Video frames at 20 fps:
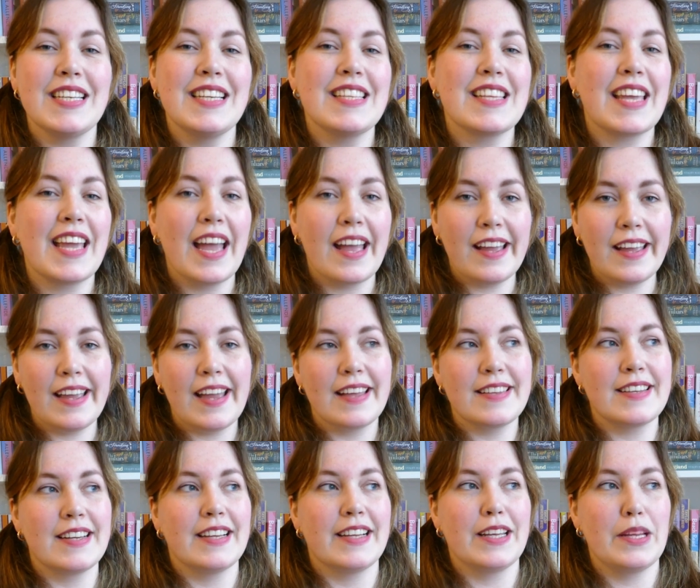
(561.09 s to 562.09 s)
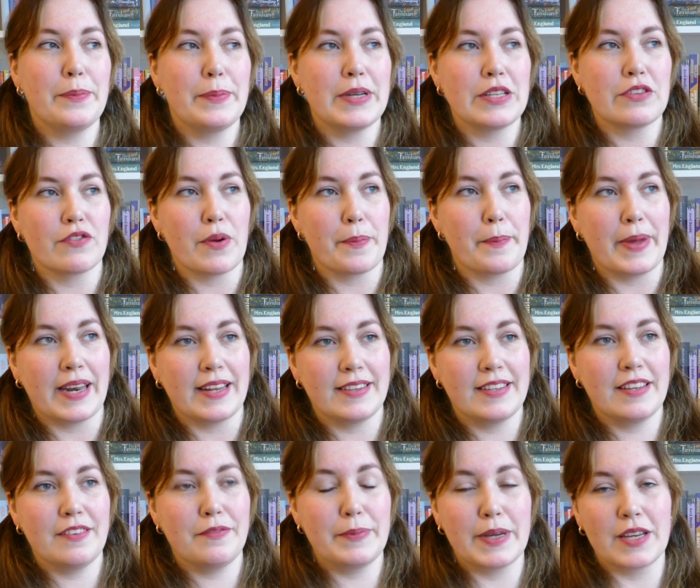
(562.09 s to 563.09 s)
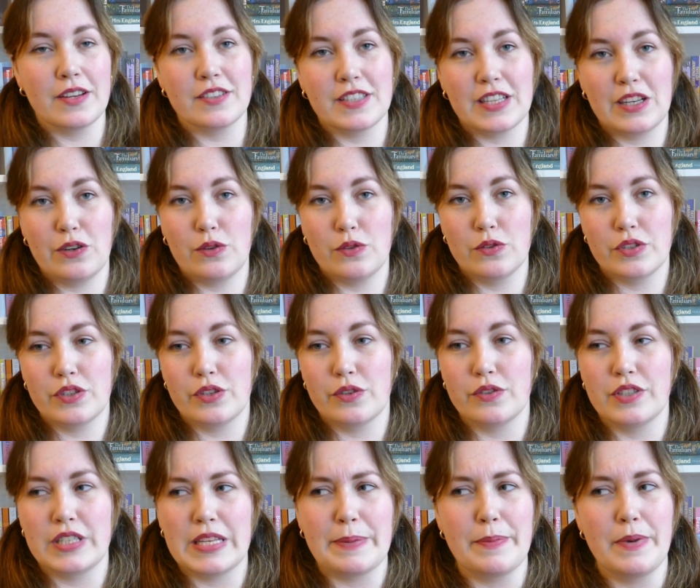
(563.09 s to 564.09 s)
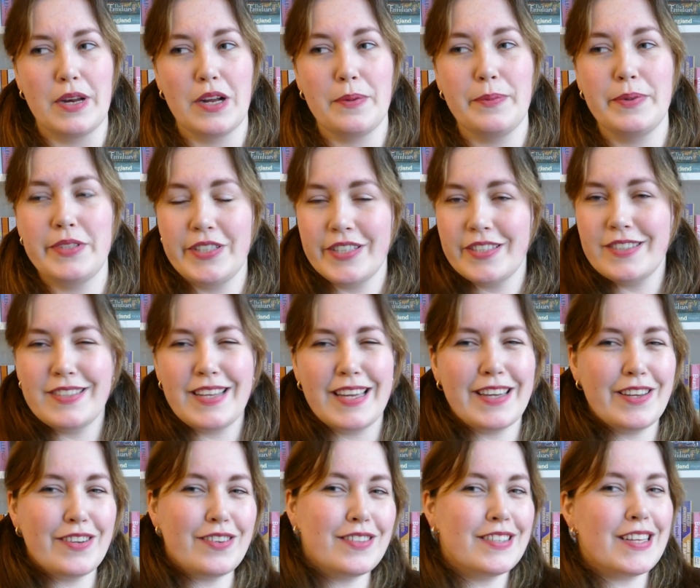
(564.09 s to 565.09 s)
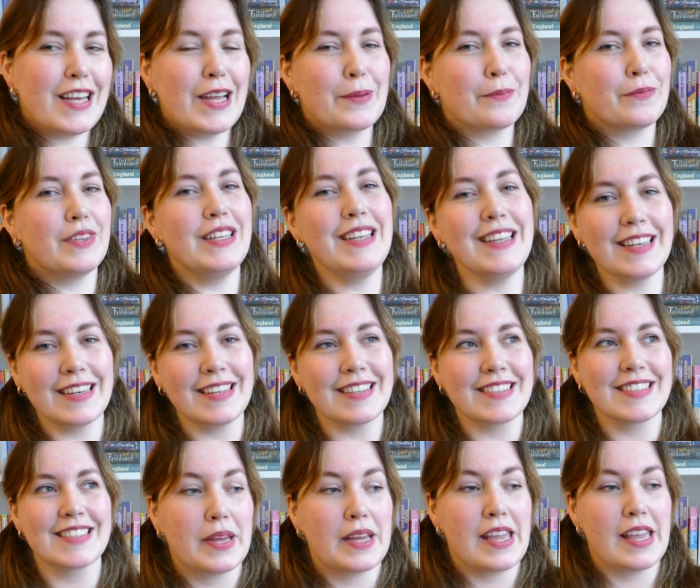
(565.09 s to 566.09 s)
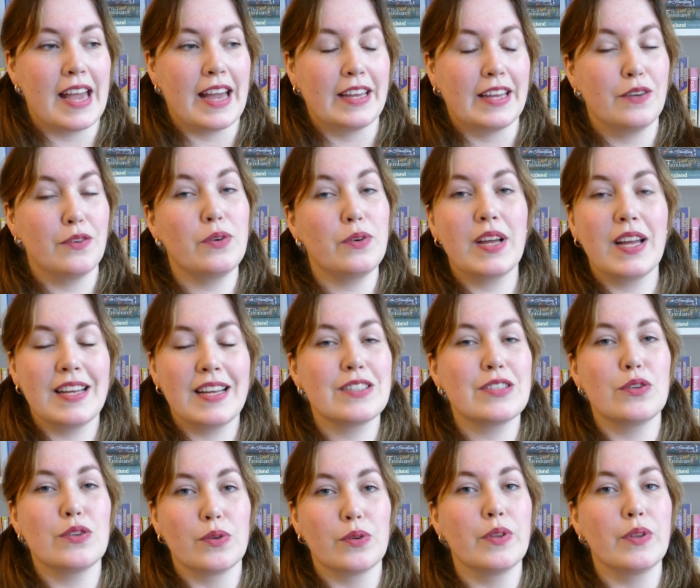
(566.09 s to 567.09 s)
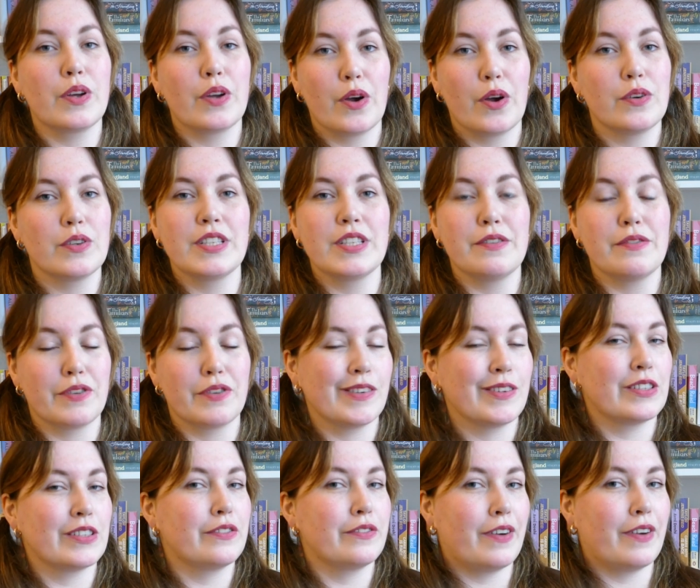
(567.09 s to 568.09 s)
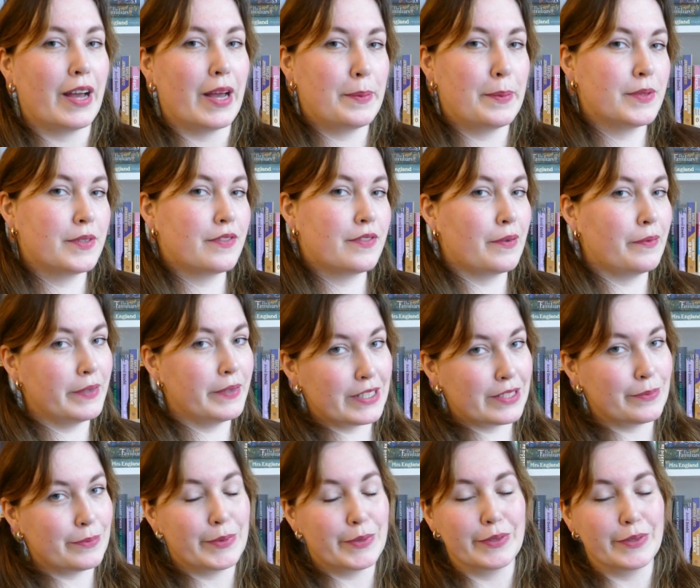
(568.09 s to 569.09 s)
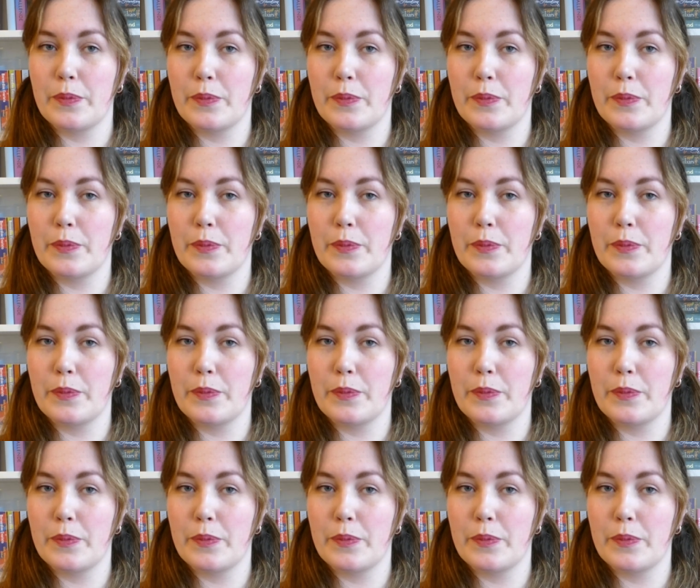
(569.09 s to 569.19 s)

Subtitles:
It can get a little bit repetitive because they're all so similar, but just take your time reading this. Yeah, you will get all the cozy forest vibes from this book.